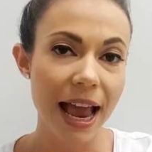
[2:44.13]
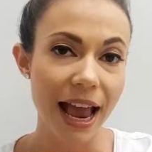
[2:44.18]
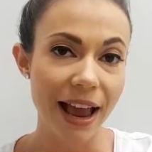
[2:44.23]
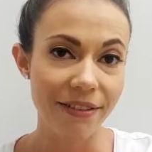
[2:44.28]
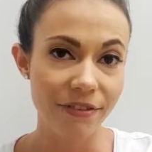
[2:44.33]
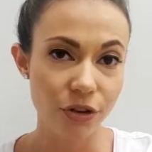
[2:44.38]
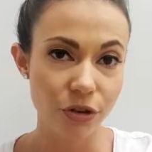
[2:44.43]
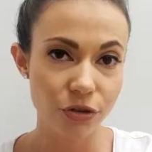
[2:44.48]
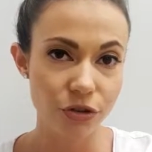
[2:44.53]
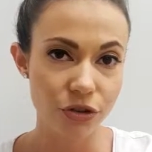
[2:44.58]

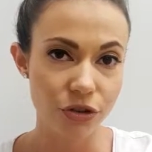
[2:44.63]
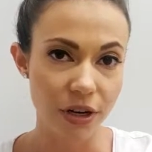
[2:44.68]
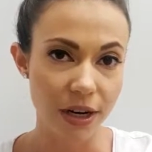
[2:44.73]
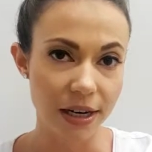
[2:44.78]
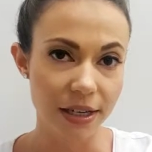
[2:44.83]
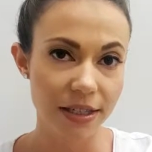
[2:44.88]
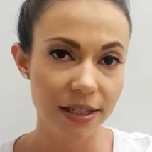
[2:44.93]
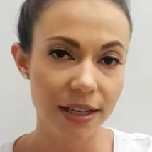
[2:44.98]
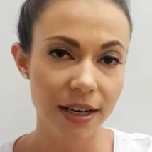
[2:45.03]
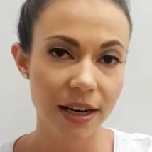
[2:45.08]
Have your
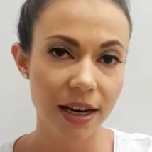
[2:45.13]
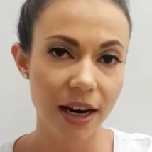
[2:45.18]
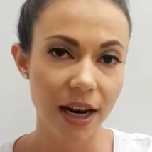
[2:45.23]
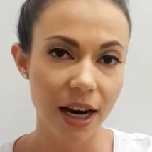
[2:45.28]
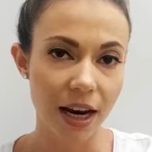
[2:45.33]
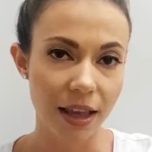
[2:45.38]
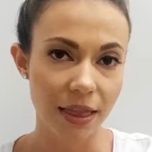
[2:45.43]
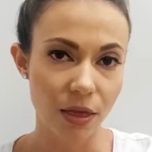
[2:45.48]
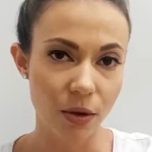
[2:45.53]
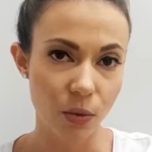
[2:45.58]
treat
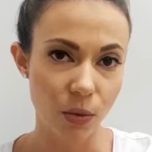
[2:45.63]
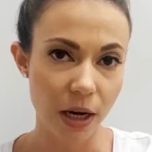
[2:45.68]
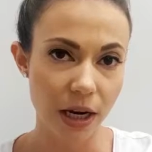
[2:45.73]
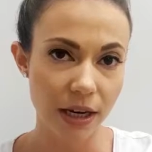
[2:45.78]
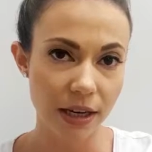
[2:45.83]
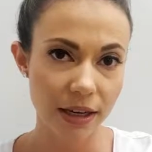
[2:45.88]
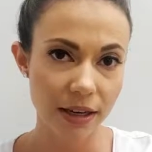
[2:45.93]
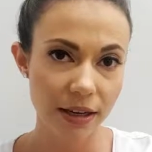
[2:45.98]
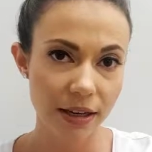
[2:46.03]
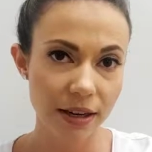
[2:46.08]
in the week.
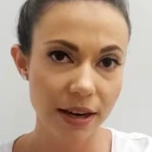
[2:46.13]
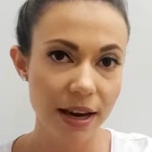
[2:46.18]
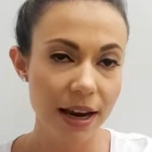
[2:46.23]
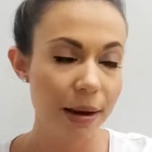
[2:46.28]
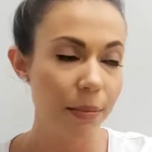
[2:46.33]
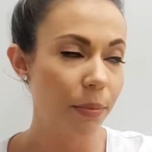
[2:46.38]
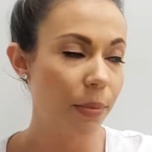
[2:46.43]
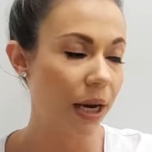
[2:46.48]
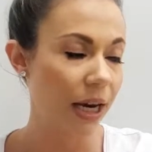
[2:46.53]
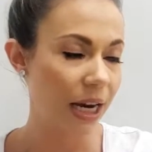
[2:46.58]

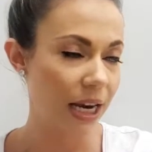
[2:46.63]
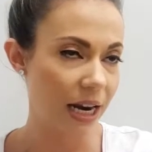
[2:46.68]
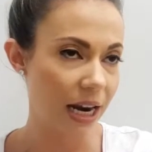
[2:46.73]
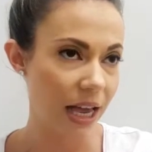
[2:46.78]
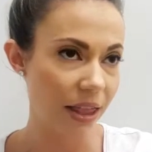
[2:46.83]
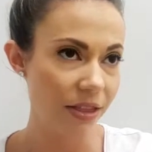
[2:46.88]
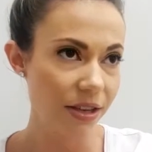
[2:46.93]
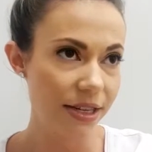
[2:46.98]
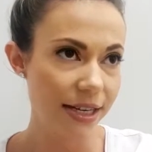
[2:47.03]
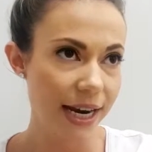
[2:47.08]
Pick
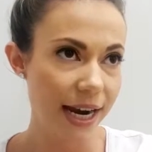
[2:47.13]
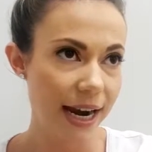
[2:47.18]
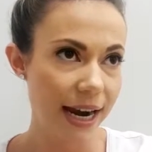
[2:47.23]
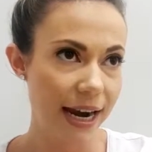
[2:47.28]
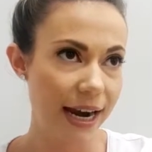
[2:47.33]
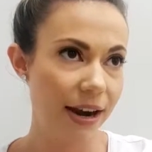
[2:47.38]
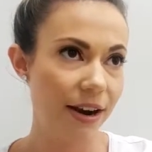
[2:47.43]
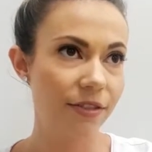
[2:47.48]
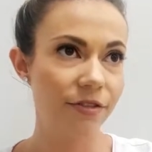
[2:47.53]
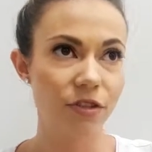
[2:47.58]
another
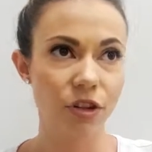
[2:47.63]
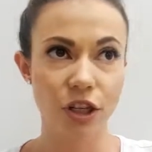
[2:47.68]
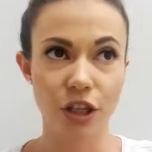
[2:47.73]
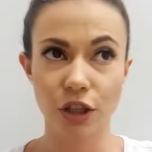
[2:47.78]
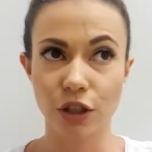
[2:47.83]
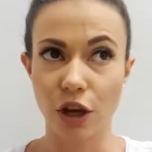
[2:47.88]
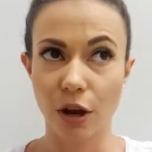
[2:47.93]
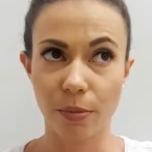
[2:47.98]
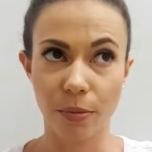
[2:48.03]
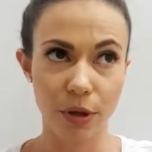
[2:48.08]
day, for
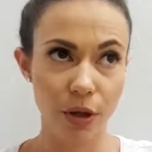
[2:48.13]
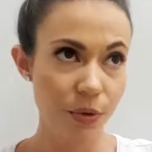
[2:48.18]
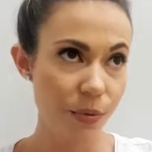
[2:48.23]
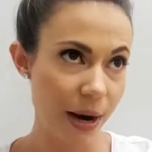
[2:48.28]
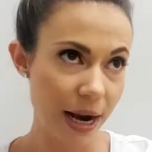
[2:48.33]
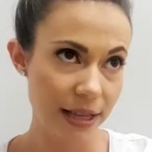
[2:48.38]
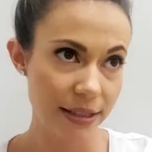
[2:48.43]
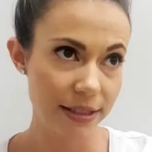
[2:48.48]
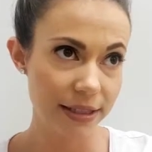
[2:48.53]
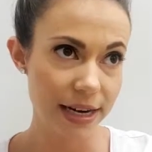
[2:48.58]
example, a
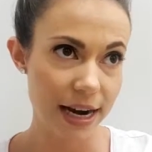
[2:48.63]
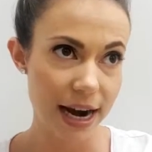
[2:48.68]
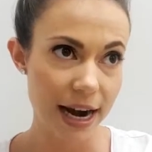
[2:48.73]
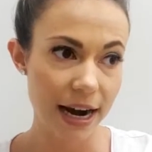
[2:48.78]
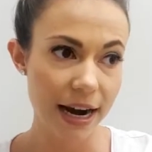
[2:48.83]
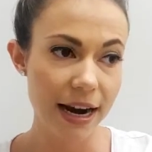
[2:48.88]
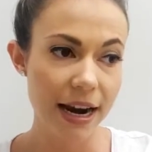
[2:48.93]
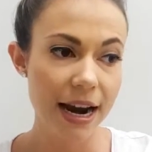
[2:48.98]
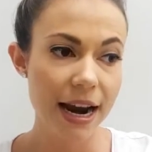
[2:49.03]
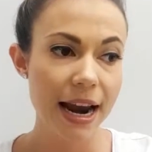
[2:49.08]

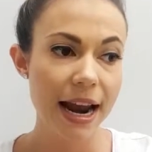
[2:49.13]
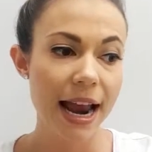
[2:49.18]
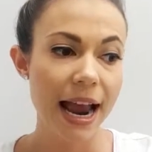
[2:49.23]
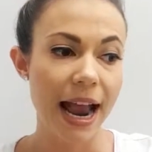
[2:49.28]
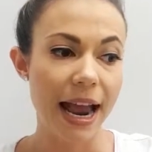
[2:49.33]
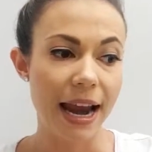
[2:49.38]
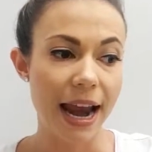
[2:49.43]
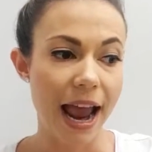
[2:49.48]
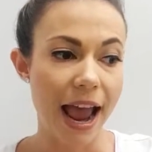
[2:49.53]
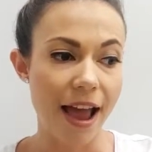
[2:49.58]
Wednesday,
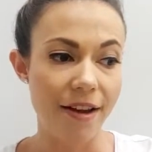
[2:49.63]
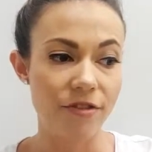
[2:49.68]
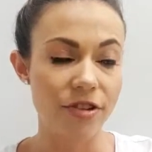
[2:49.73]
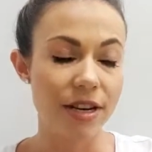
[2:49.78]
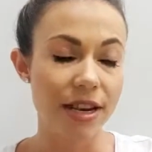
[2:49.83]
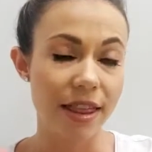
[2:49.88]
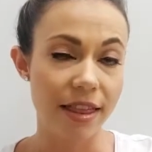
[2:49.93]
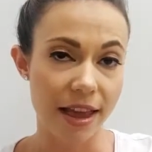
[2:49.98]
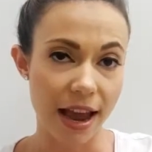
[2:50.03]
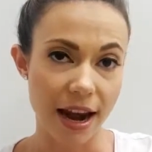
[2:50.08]
and have
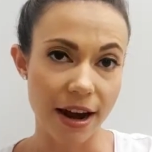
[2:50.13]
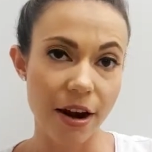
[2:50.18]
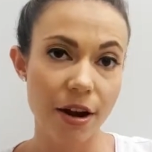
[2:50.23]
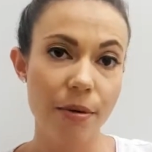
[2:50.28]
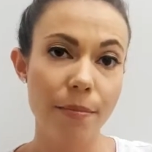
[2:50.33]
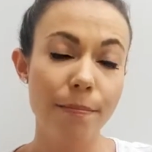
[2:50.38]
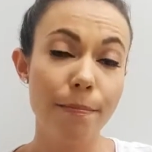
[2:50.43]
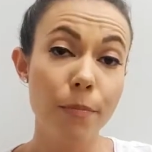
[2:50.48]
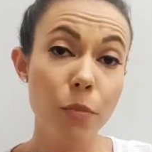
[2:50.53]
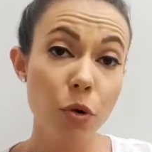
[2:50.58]
it then.
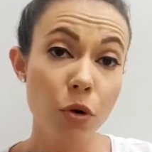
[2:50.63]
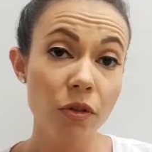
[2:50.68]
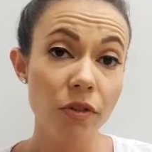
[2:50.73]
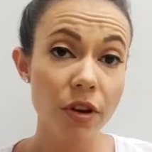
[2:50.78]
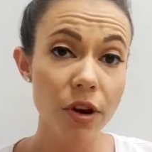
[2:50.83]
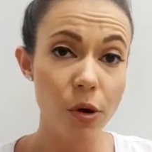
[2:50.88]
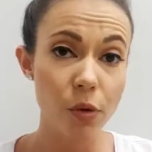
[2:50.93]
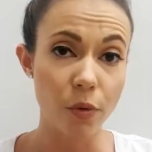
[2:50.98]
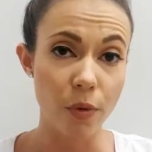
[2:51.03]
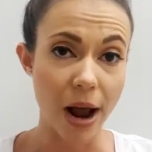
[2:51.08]
Move
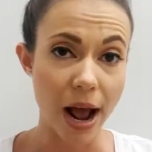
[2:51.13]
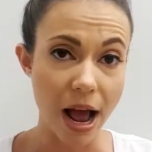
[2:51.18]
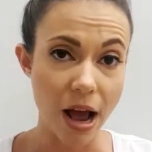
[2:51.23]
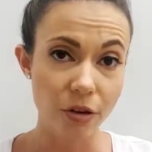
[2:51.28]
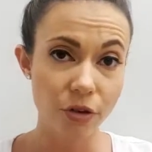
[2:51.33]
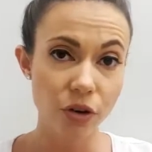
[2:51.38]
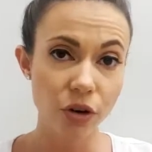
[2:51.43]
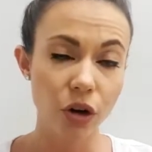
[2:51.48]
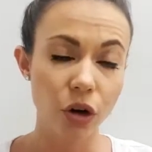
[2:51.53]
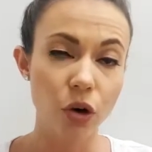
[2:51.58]
it
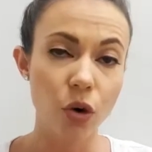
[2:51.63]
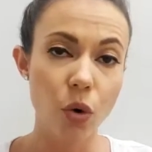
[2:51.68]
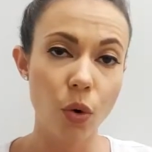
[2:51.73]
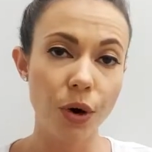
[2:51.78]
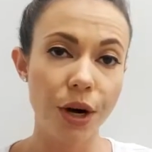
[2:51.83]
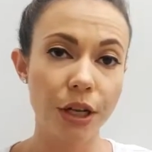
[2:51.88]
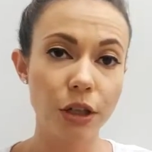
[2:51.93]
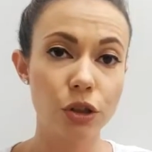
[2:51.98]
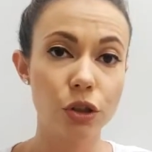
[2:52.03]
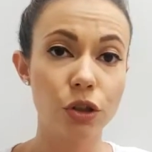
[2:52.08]
around
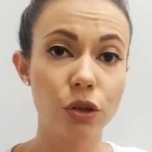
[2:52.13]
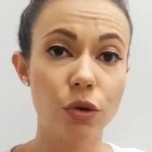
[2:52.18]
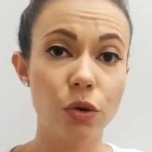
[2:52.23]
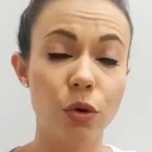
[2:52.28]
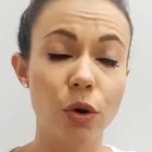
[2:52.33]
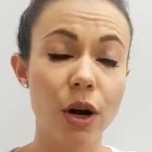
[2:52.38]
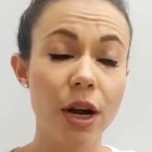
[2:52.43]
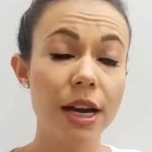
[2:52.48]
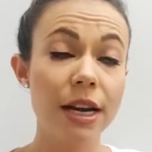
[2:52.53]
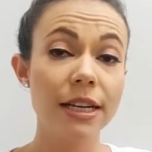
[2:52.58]
according to
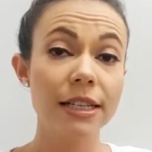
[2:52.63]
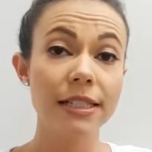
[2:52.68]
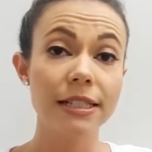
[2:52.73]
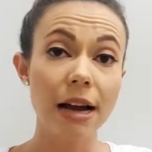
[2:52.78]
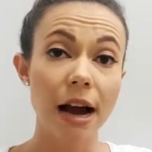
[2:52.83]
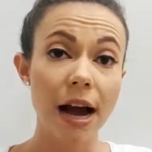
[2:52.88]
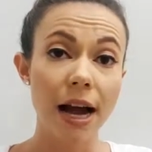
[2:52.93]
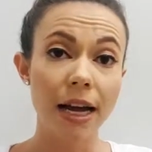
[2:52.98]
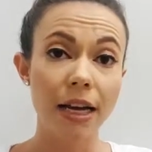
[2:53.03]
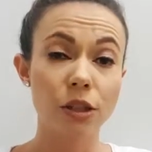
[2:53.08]
your
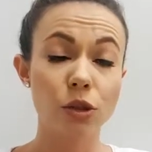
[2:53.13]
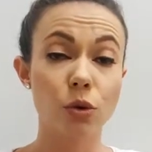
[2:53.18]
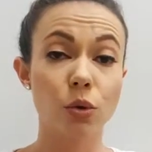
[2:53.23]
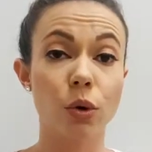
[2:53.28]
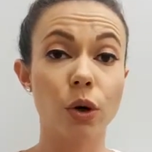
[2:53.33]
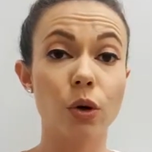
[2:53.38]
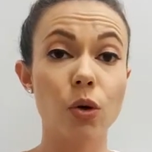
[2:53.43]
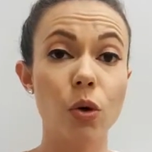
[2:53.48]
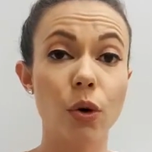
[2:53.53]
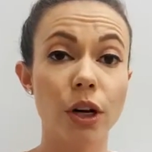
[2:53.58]
diet
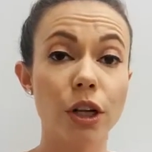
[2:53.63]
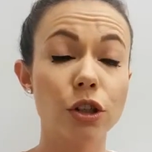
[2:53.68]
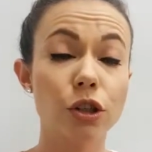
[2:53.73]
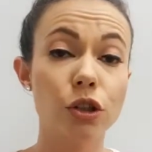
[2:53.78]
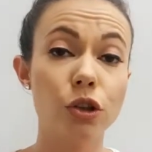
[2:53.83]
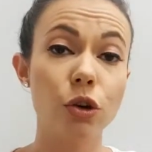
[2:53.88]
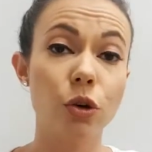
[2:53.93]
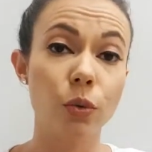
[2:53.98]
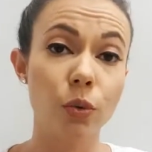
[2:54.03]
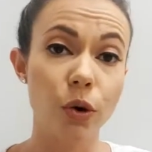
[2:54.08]
or according
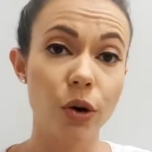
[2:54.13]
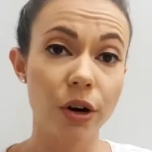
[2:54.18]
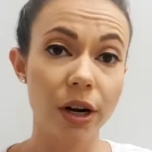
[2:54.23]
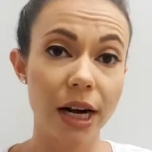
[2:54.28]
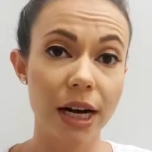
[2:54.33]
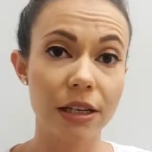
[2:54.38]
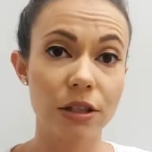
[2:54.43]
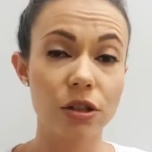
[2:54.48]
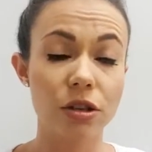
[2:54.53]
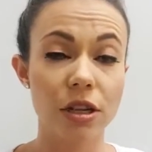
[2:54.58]
to your
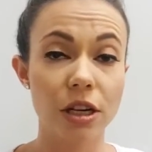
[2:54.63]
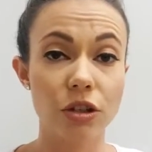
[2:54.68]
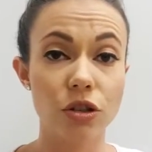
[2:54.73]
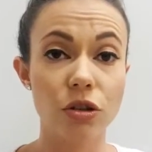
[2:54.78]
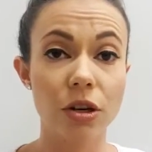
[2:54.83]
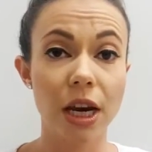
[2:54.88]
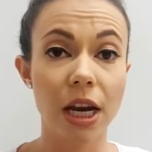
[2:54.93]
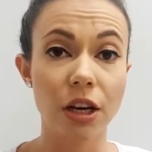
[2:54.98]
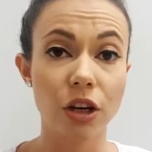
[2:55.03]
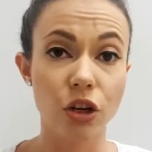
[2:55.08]
workout so that
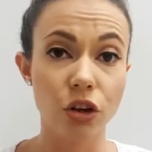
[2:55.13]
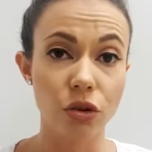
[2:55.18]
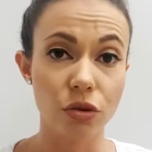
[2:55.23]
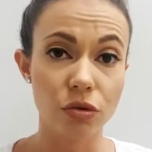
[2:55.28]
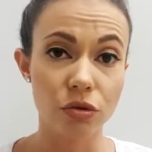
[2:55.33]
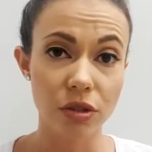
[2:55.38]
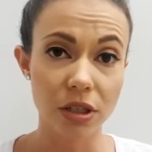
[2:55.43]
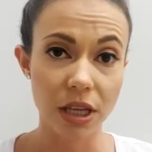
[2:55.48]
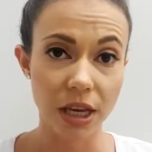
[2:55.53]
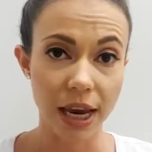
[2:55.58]
you can
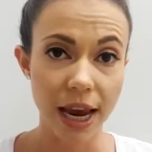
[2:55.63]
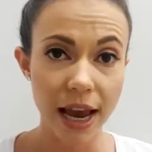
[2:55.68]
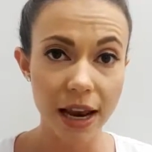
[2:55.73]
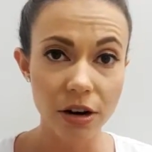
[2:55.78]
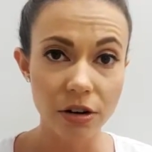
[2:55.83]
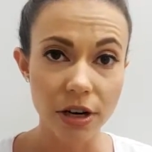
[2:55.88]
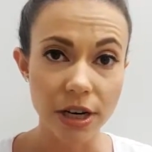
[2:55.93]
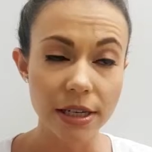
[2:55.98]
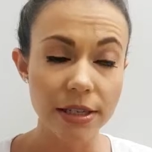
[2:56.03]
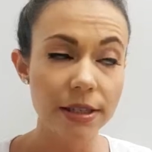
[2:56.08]
use the
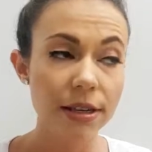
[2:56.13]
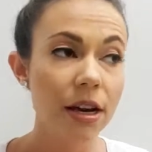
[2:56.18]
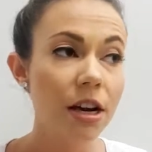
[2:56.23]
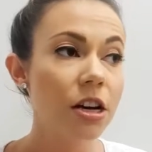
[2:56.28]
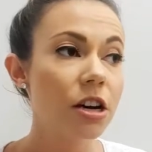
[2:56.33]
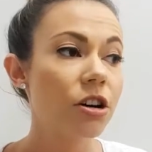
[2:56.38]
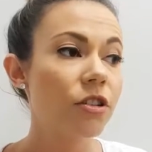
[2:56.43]
calories.